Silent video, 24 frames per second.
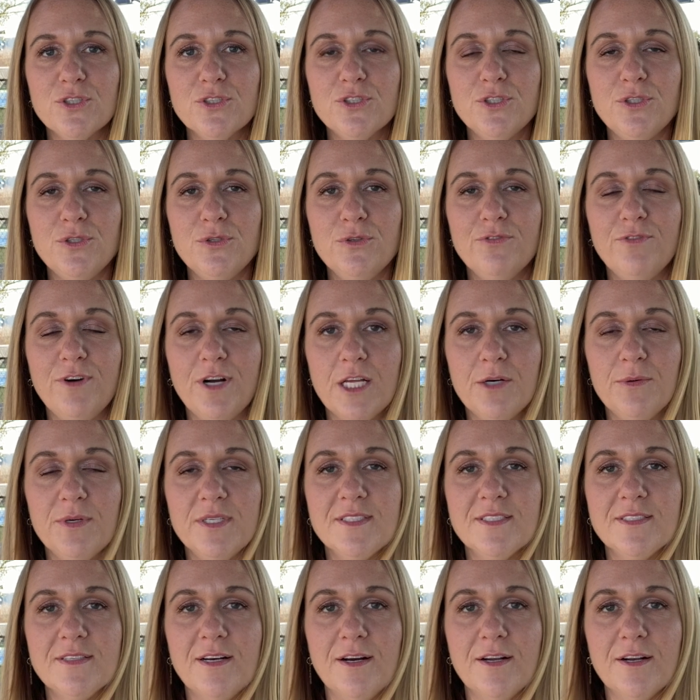to follow
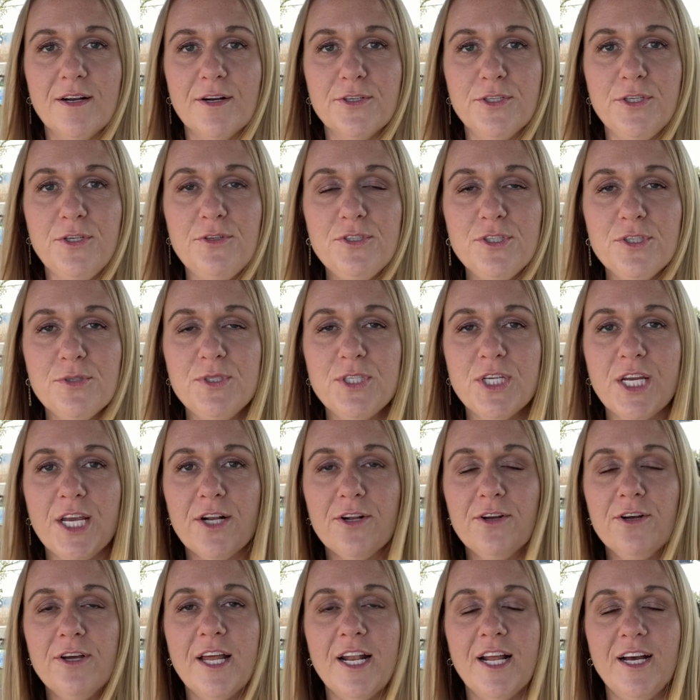us on our YouTube
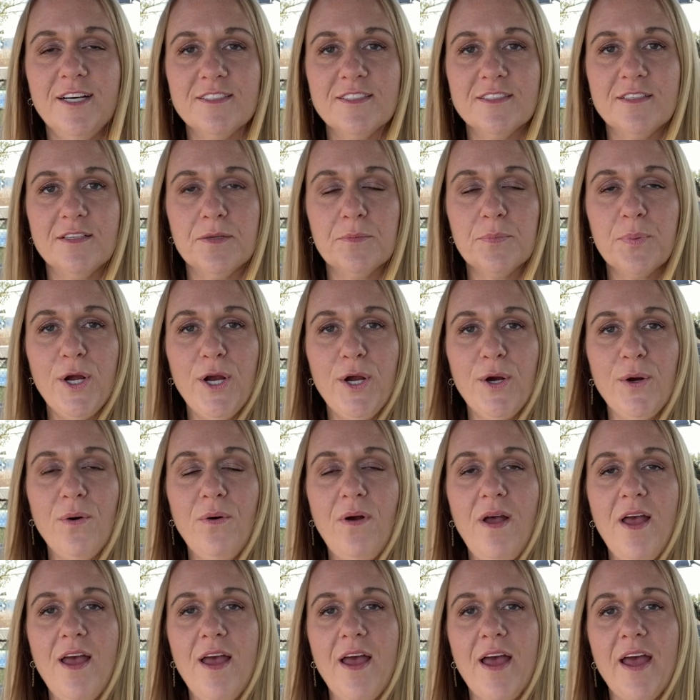channel at Hustle and
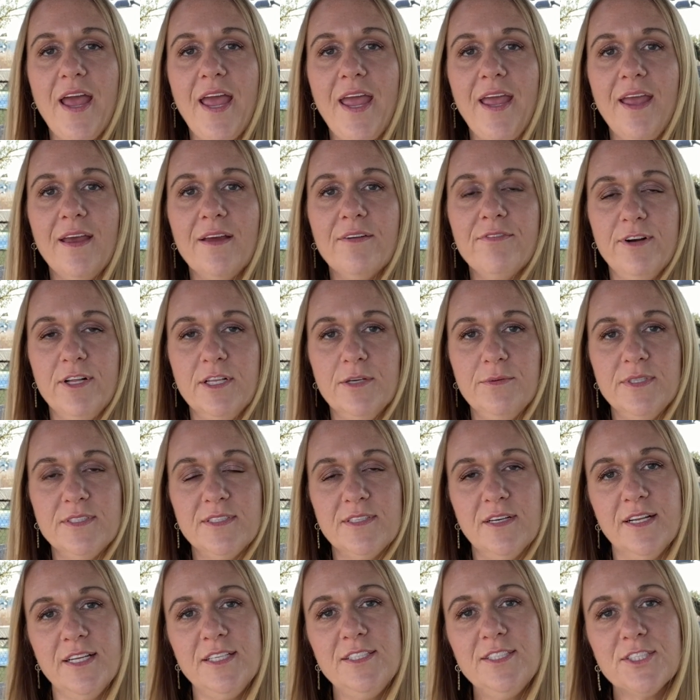Pro, and follow
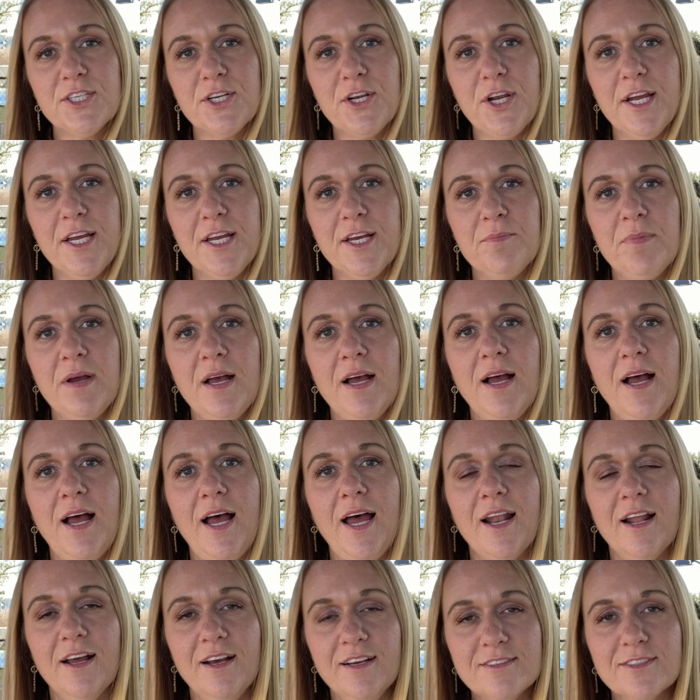us on Instagram
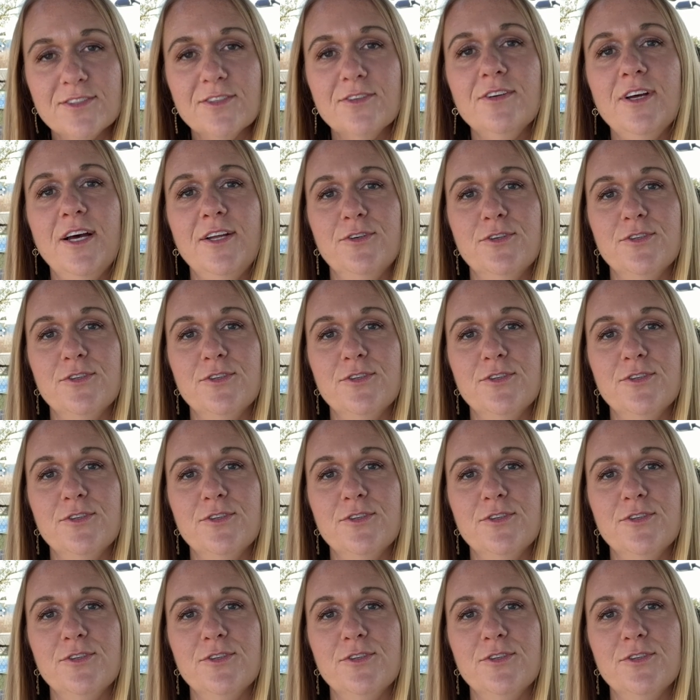at hustle_and_pro,